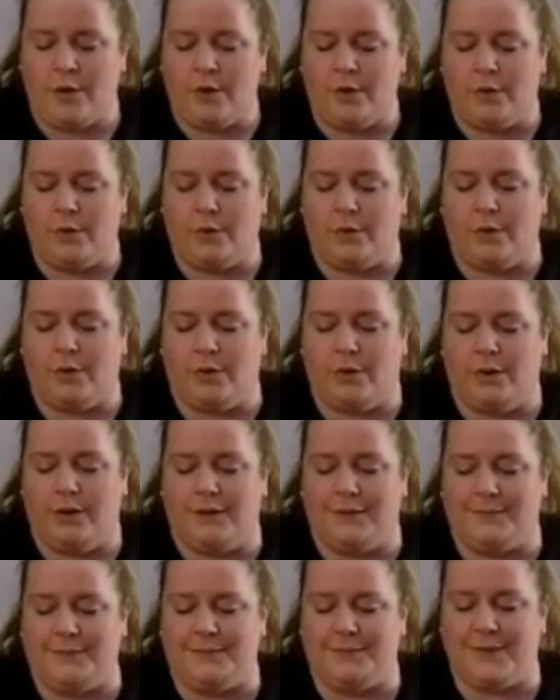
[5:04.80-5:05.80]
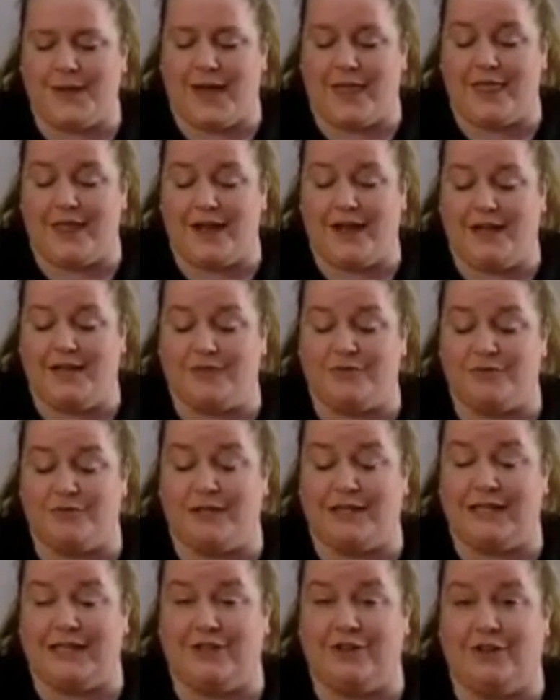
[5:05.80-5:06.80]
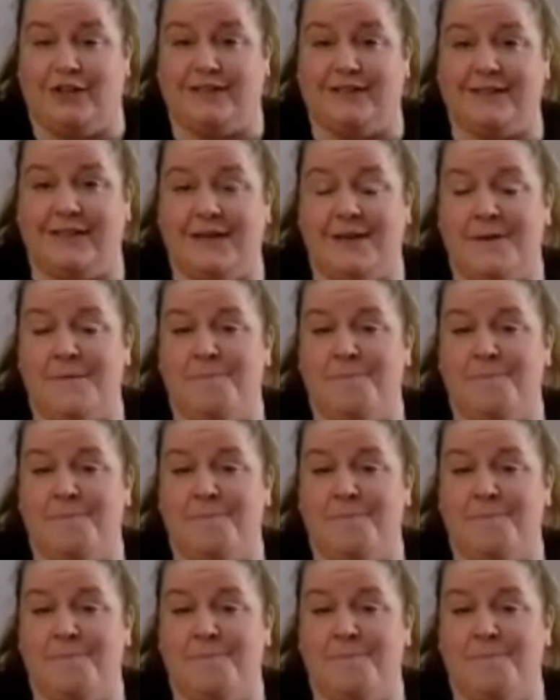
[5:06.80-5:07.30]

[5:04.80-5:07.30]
Oh, and that is really nice.